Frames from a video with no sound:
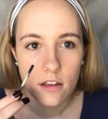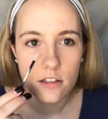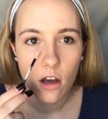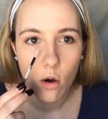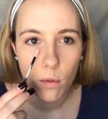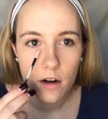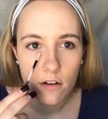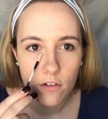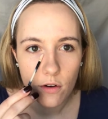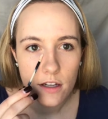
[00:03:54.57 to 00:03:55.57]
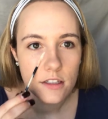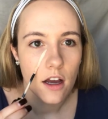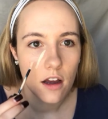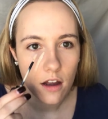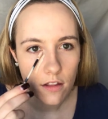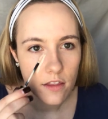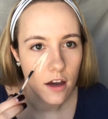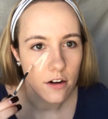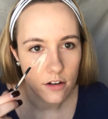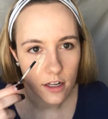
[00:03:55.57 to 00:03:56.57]
So we're going to focus on
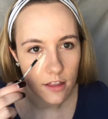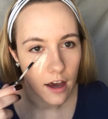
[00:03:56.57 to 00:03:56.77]
the underneath